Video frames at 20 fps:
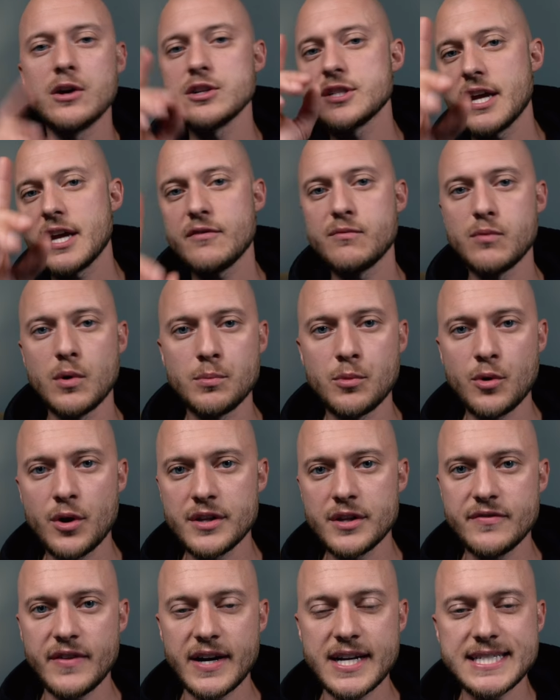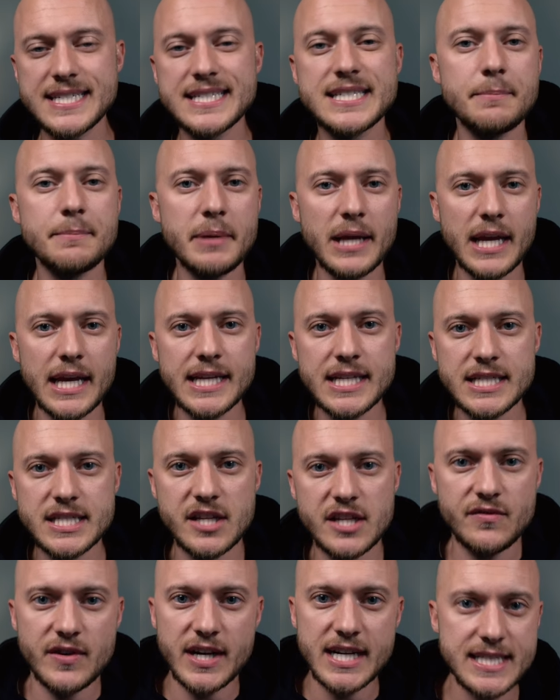also have one more advice. It's a beginner's
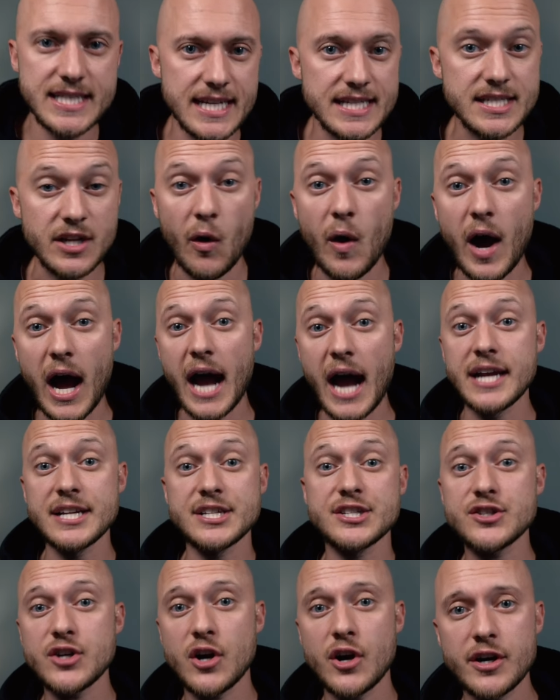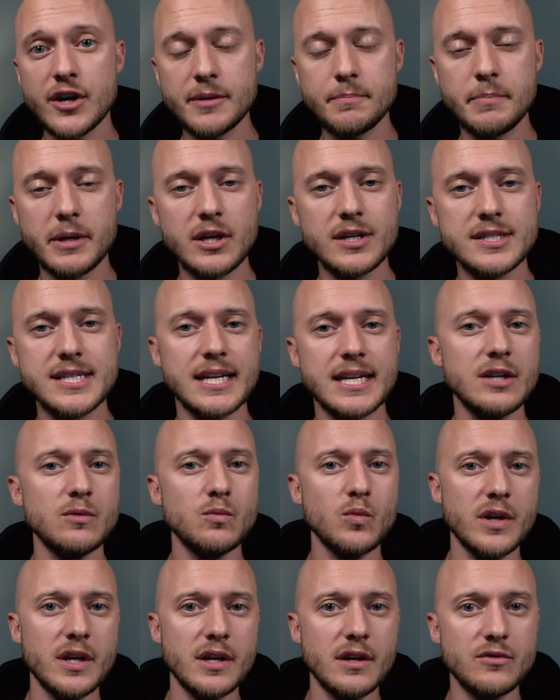advice. That's how I started because I didn't
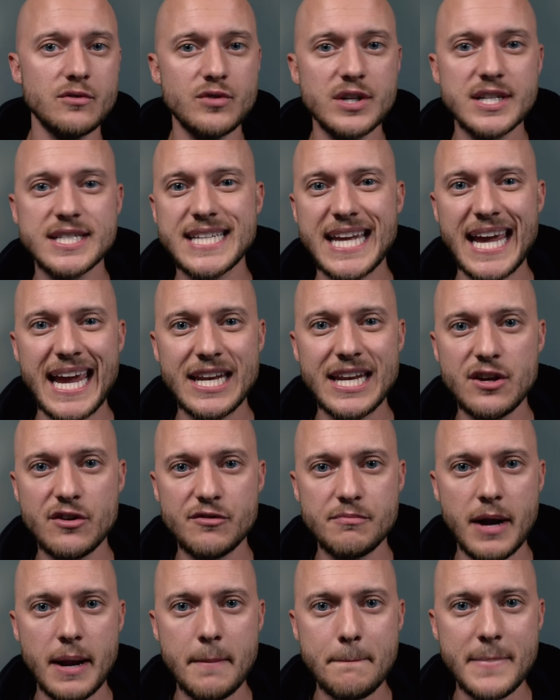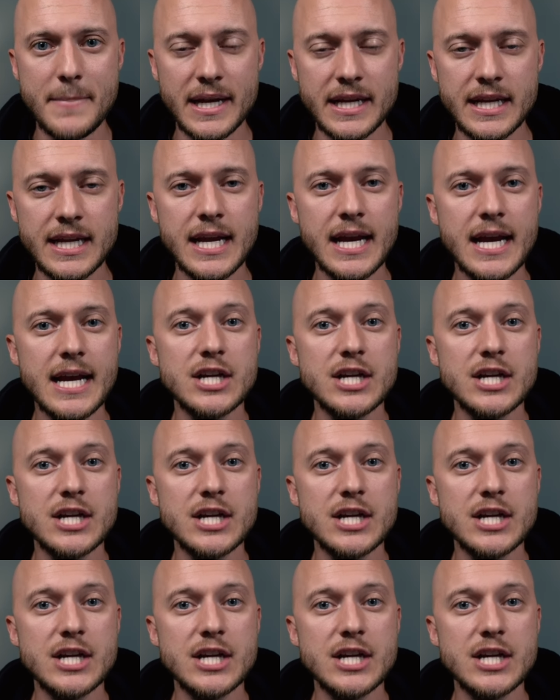want to risk any of my money.